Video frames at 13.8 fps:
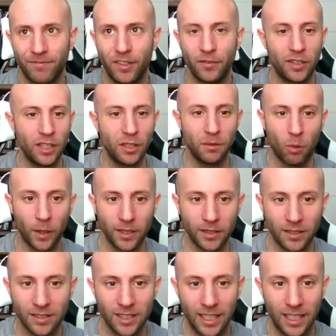15
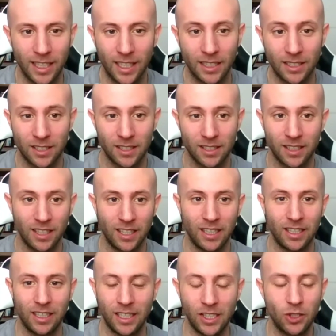points. He's
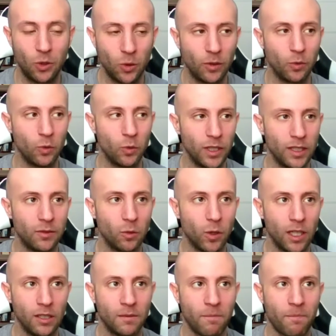doing really
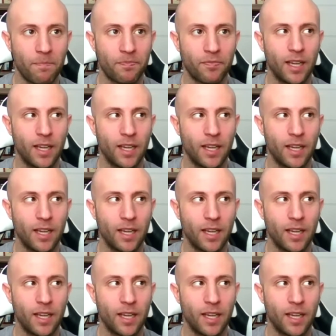well